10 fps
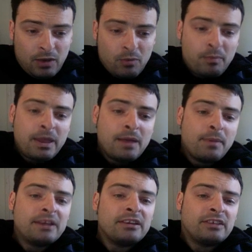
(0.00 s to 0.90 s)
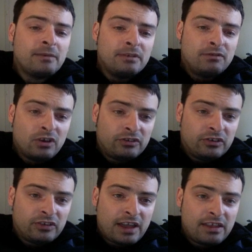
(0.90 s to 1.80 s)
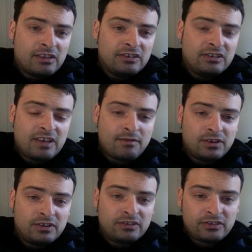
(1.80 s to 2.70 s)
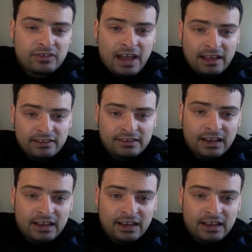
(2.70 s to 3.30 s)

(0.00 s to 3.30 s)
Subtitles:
would be a bit deceptive just to say that this is evidence that